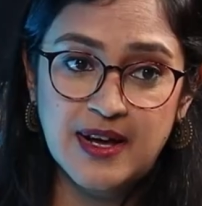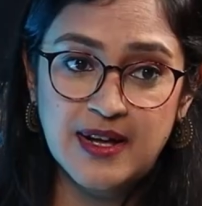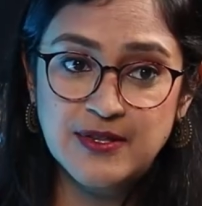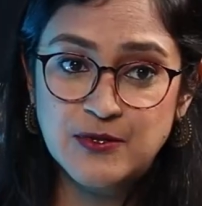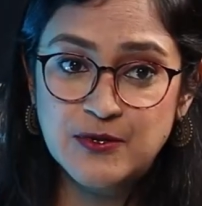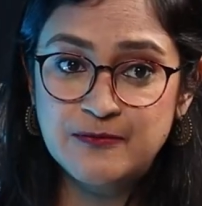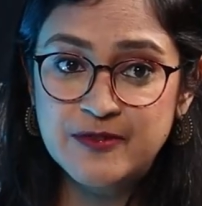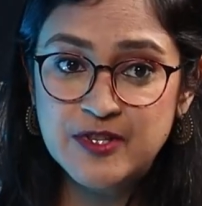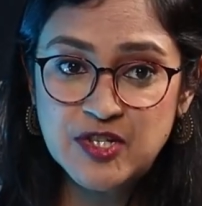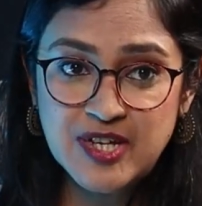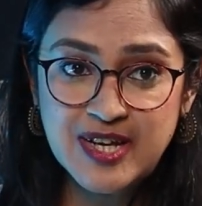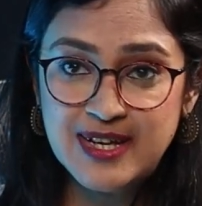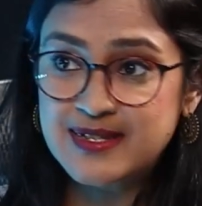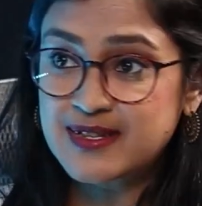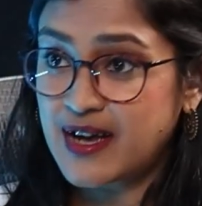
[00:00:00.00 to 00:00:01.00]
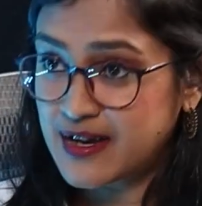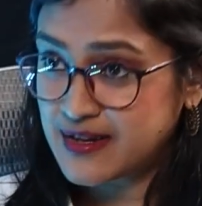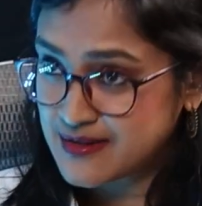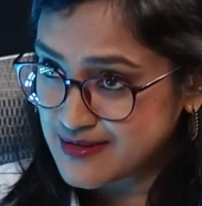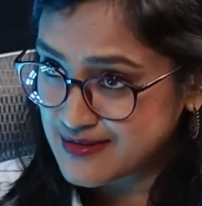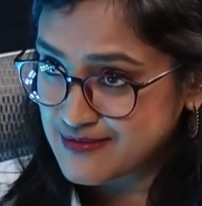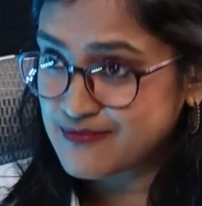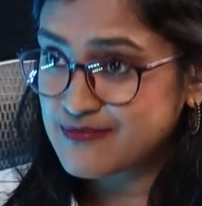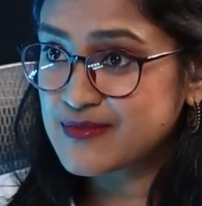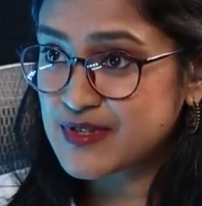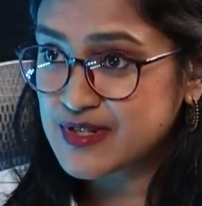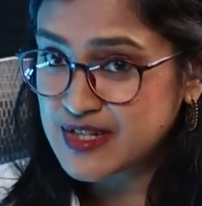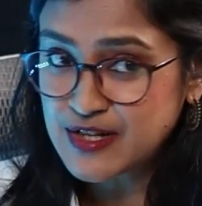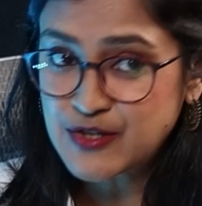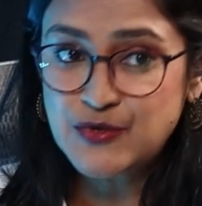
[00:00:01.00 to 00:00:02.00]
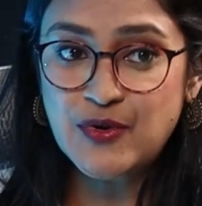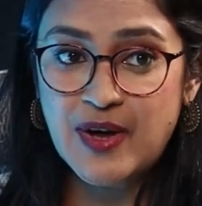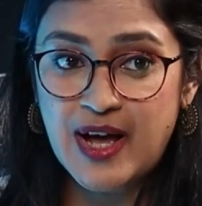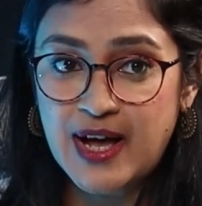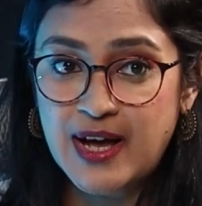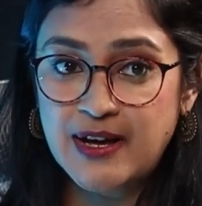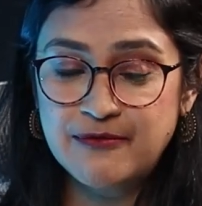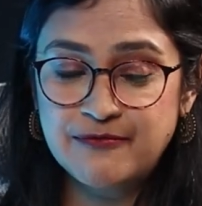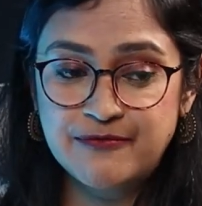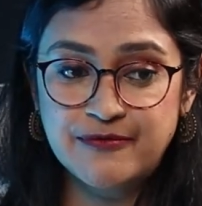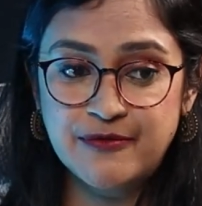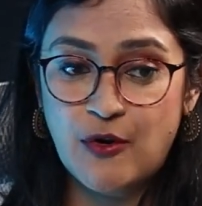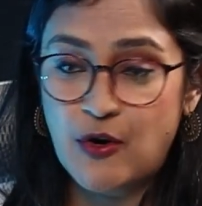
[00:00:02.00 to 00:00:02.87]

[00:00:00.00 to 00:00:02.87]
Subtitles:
And so in which case you need to have